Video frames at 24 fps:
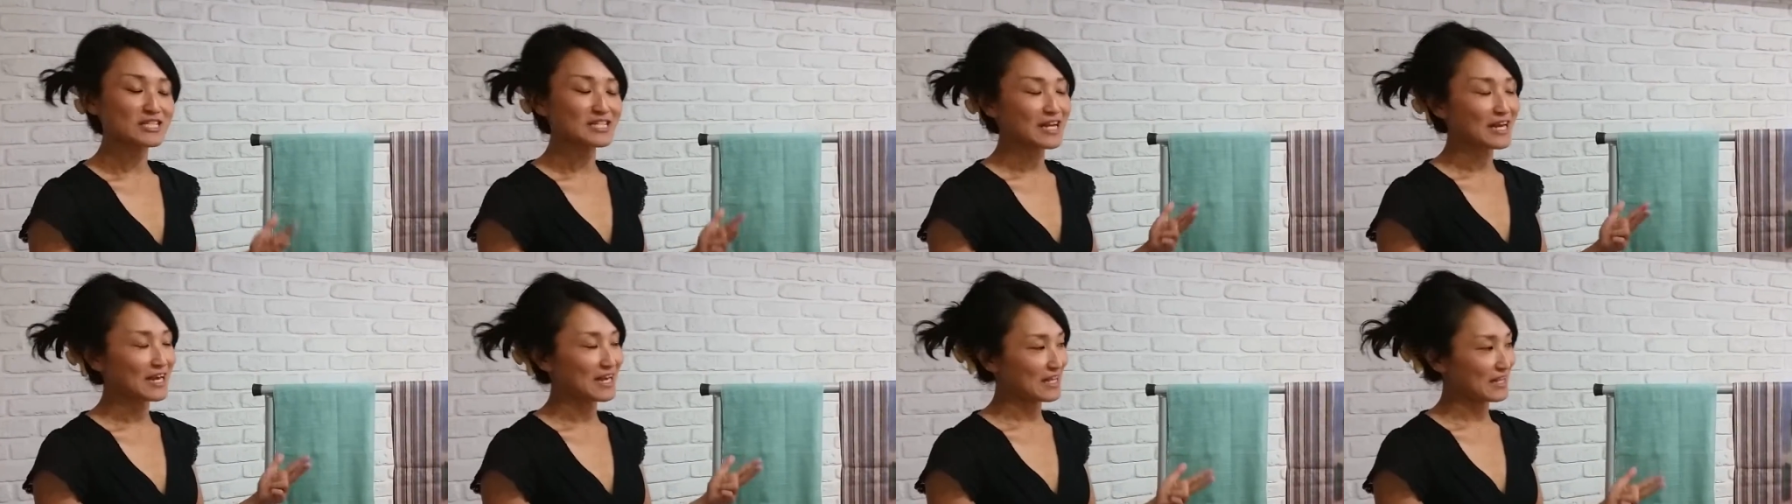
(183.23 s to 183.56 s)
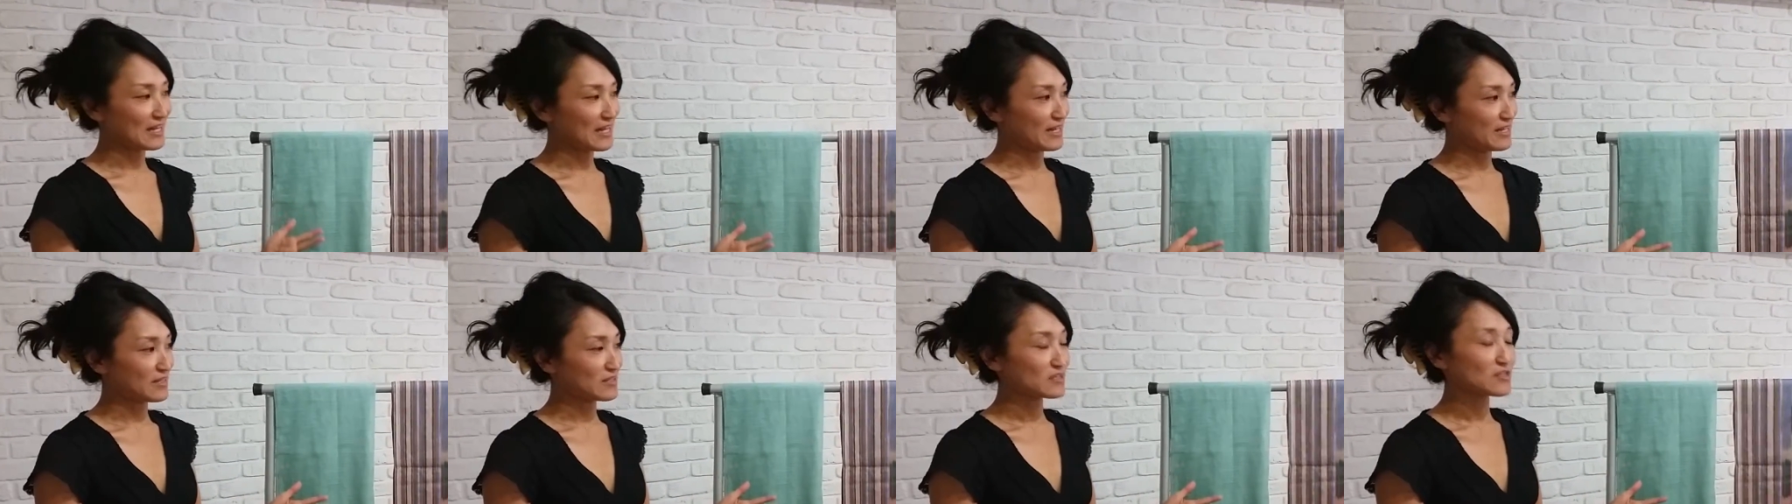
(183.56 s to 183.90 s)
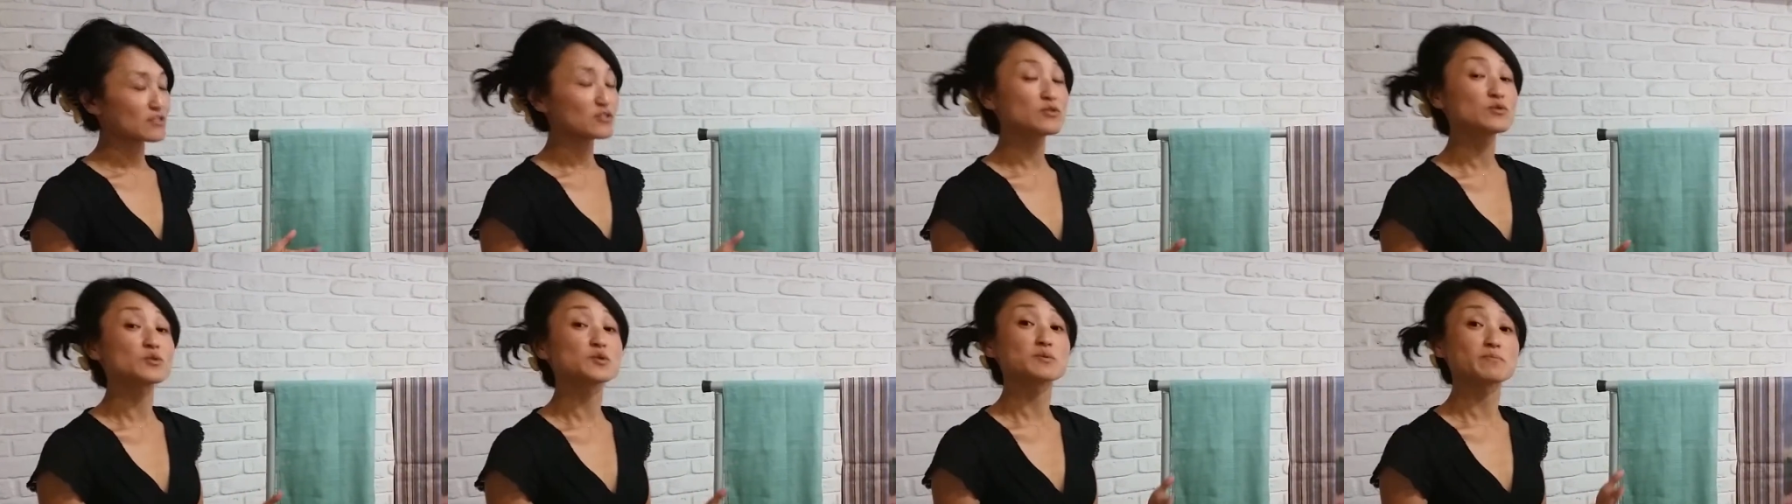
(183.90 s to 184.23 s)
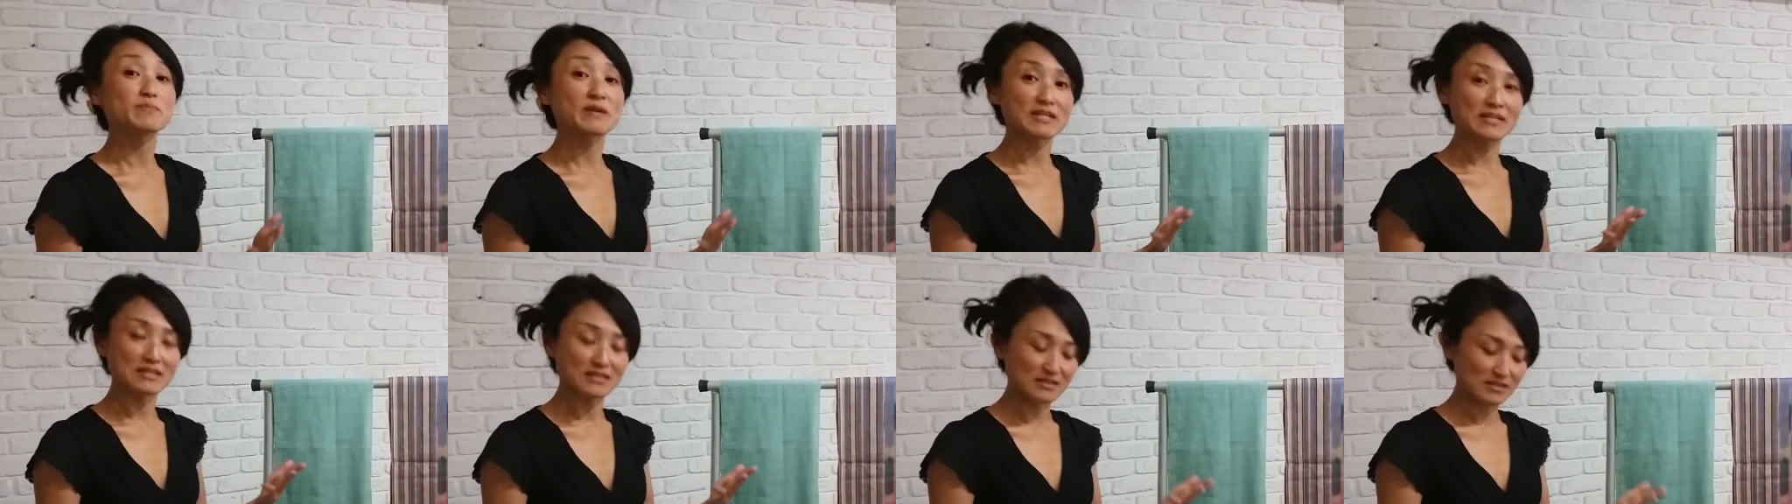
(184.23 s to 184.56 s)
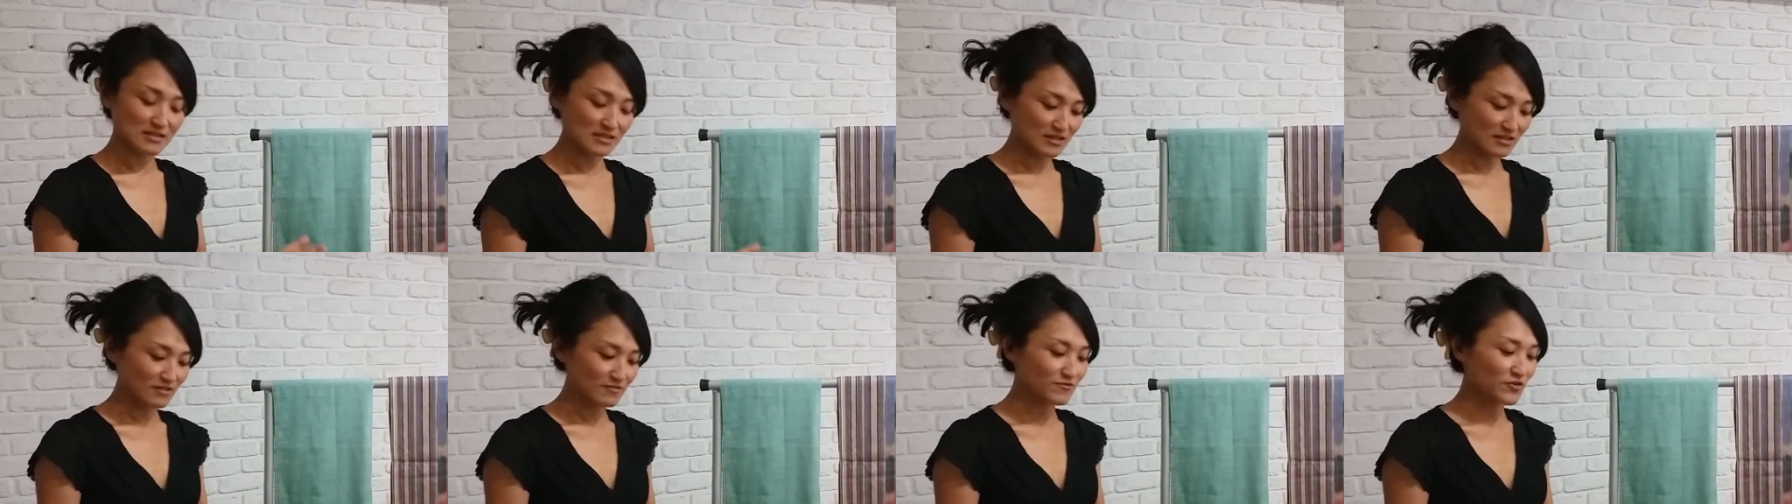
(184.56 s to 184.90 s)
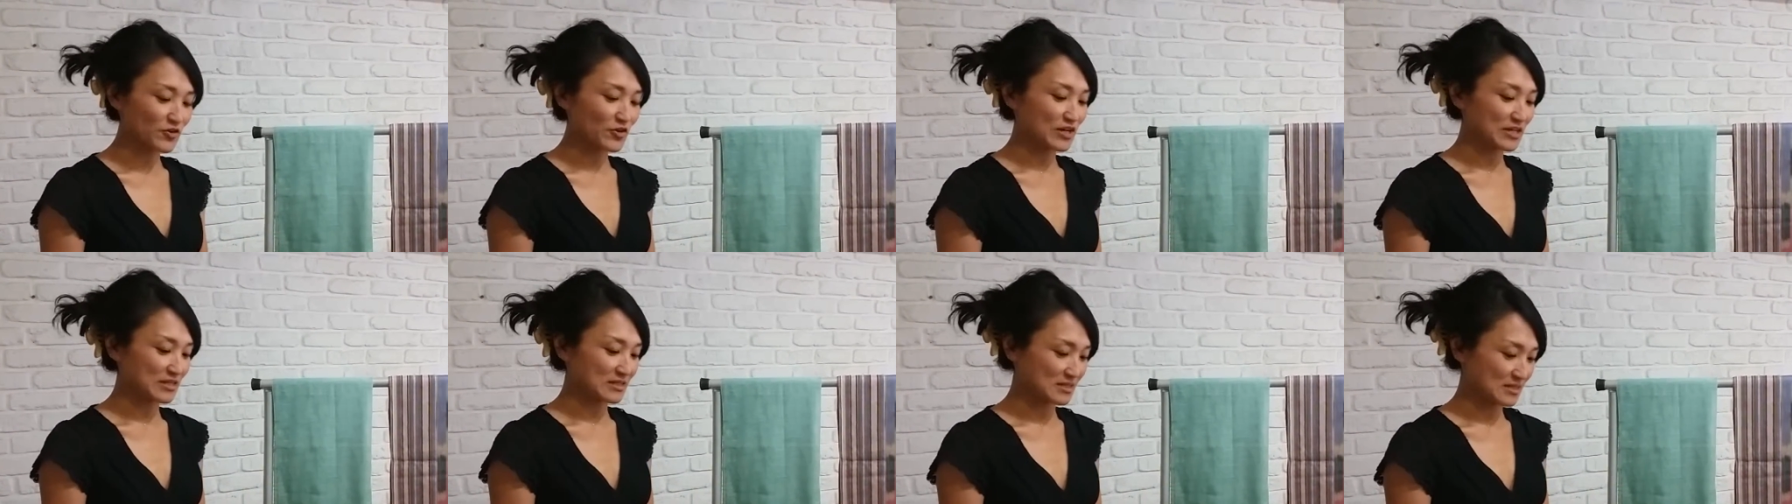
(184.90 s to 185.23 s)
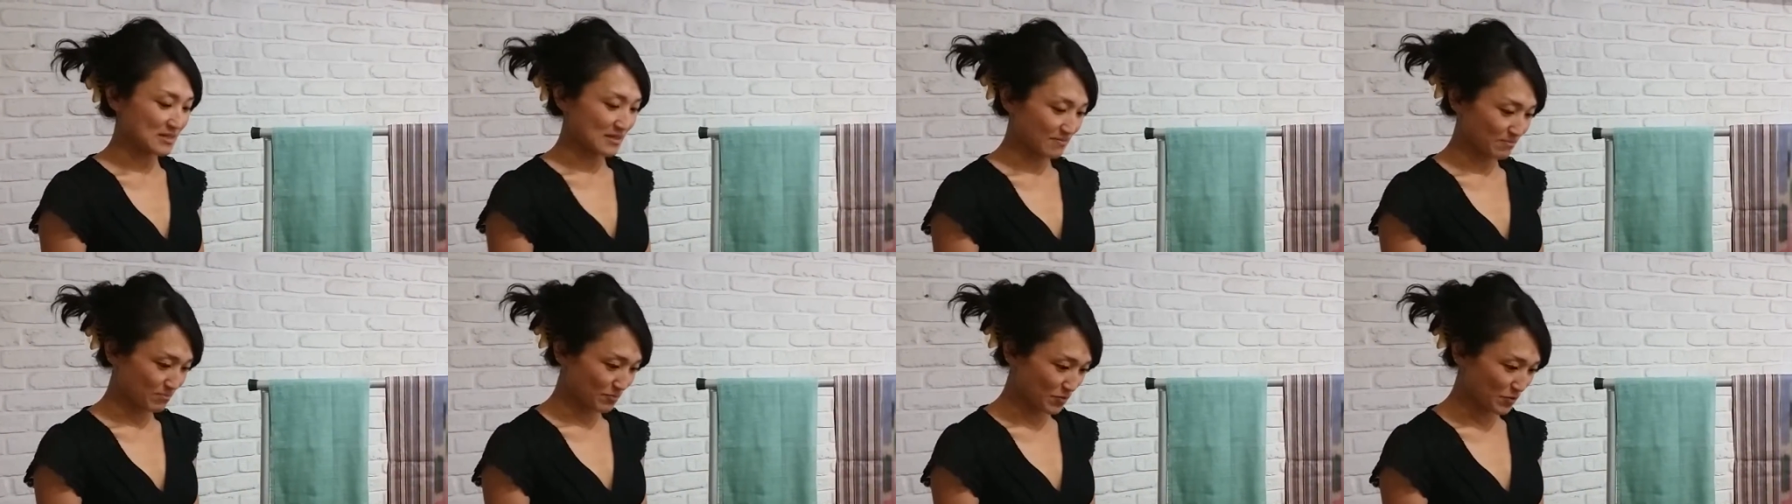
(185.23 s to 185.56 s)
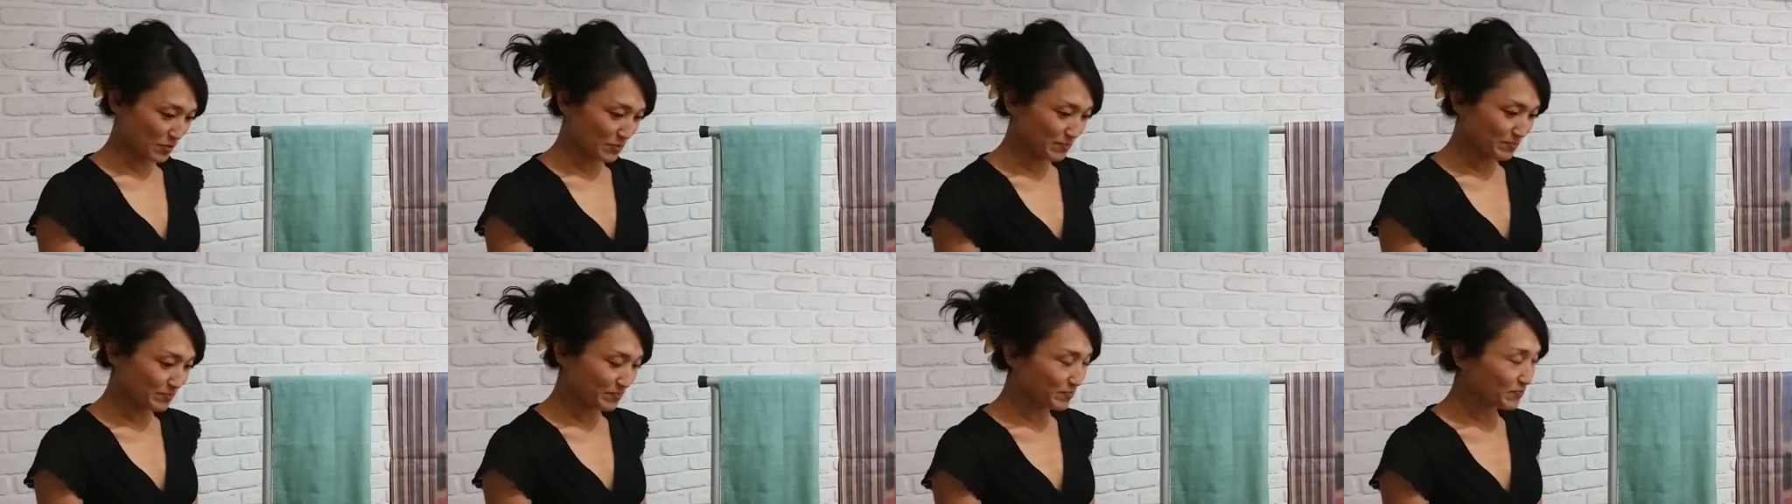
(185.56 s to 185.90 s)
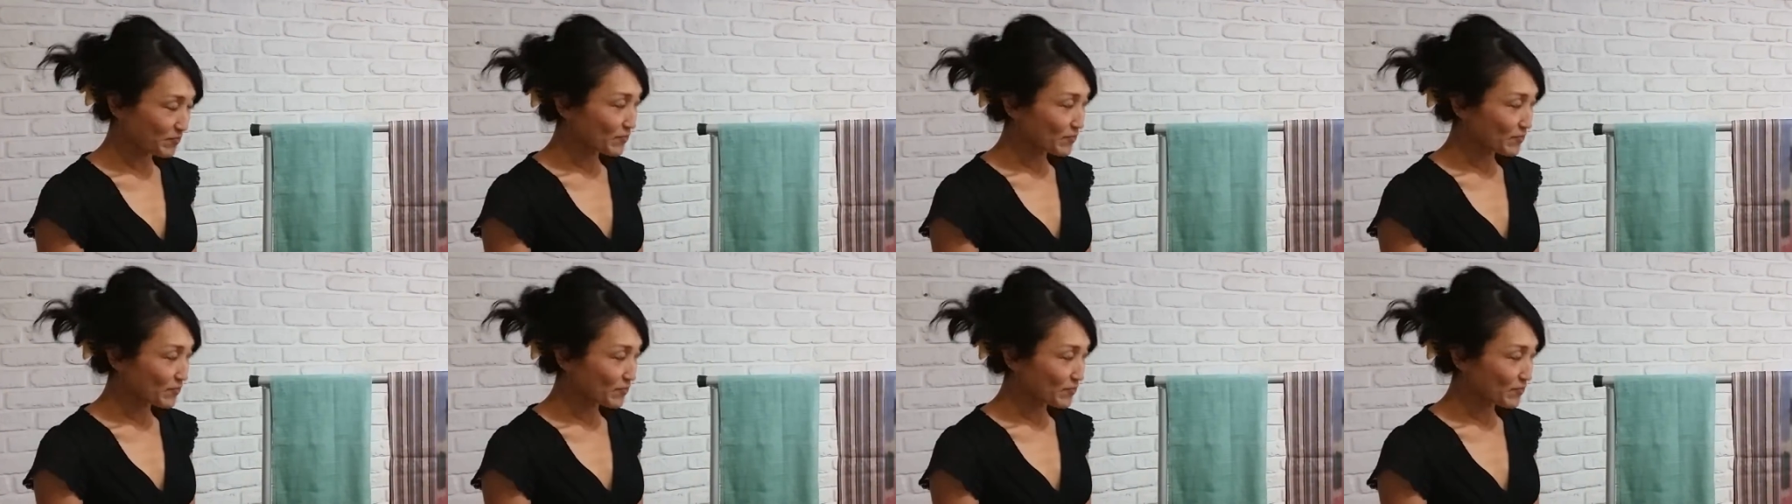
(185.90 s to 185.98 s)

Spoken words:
Thailand, Uzbekistan, for example,